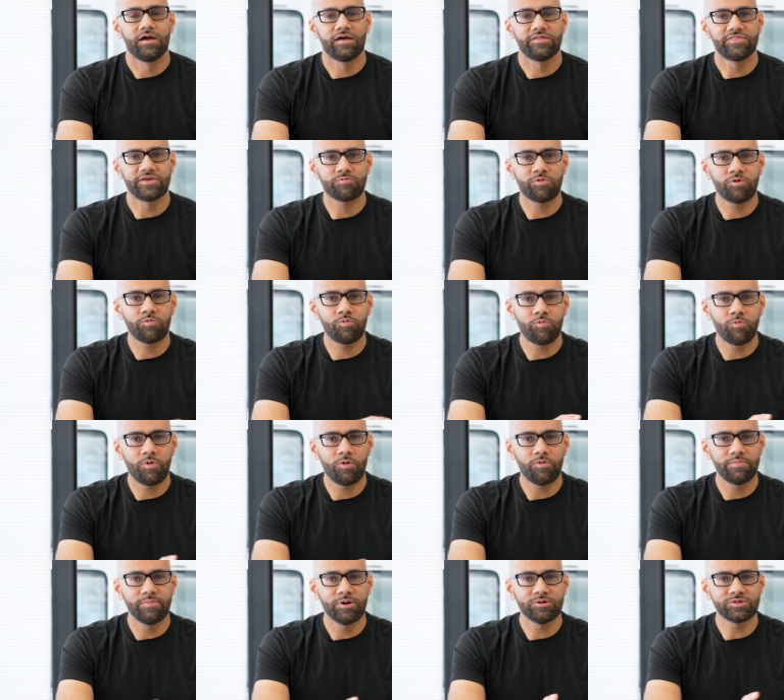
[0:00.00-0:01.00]
I think we're,
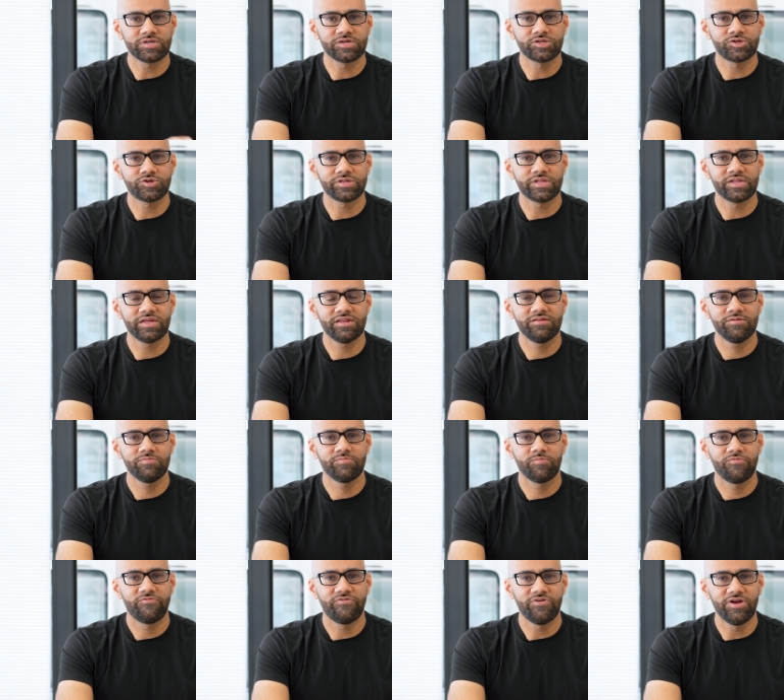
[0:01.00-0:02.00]
what we're most interested
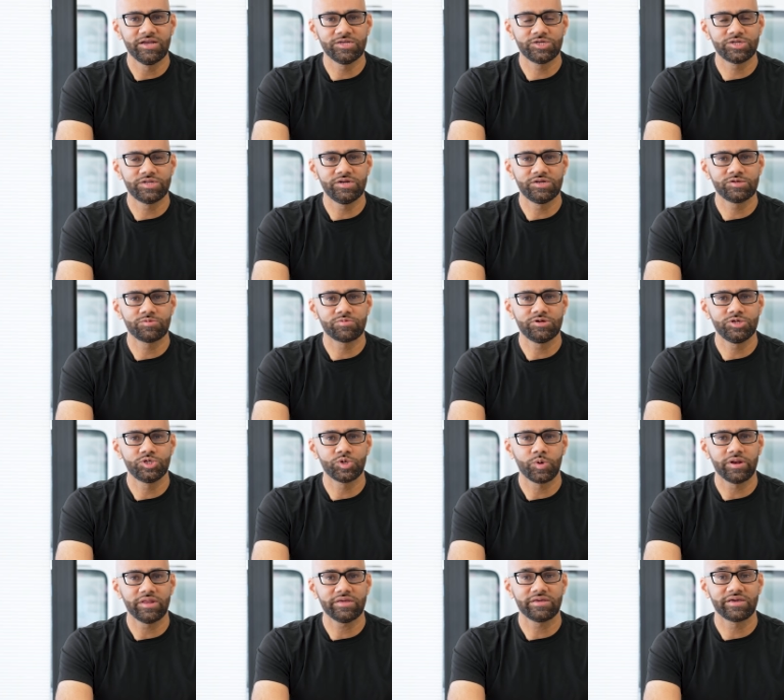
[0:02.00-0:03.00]
in for engineers when they're
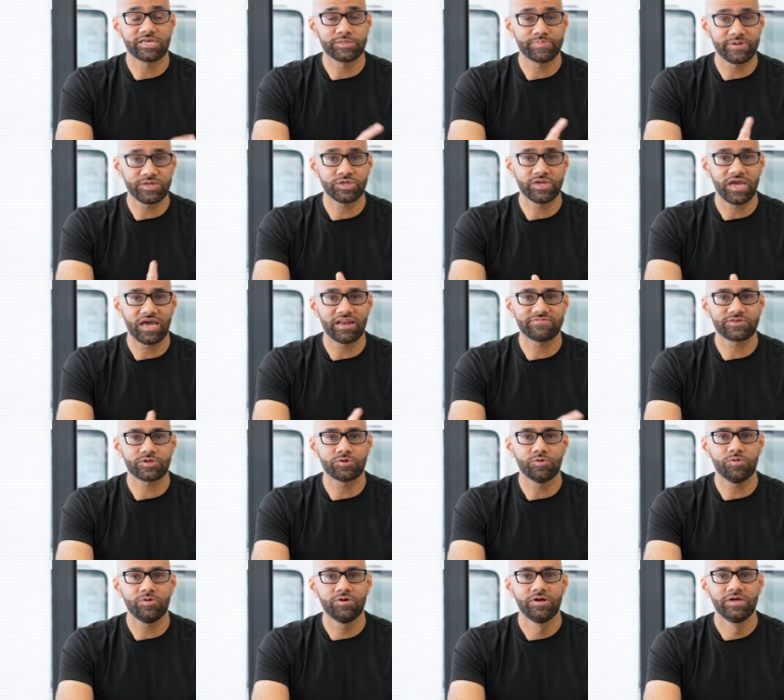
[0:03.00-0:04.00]
joining, especially out of
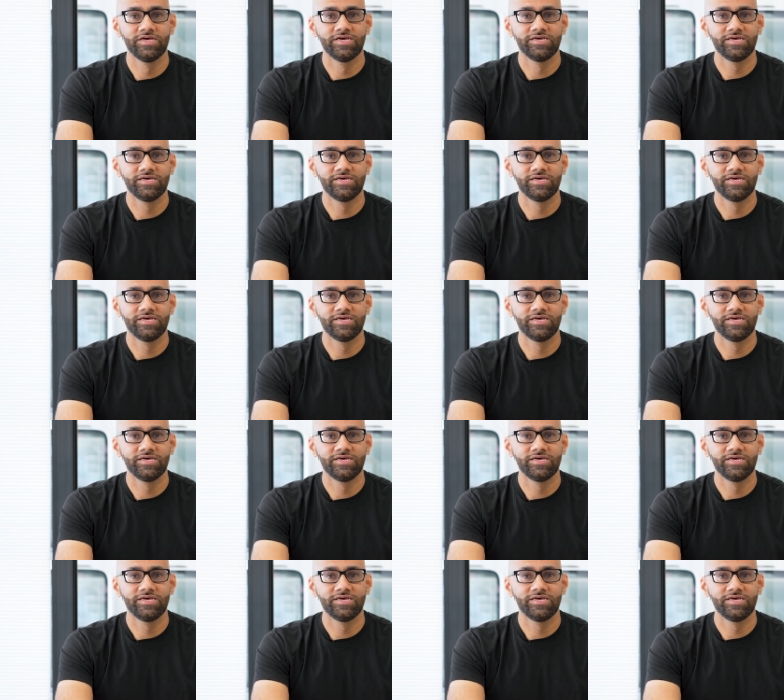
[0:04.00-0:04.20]
school,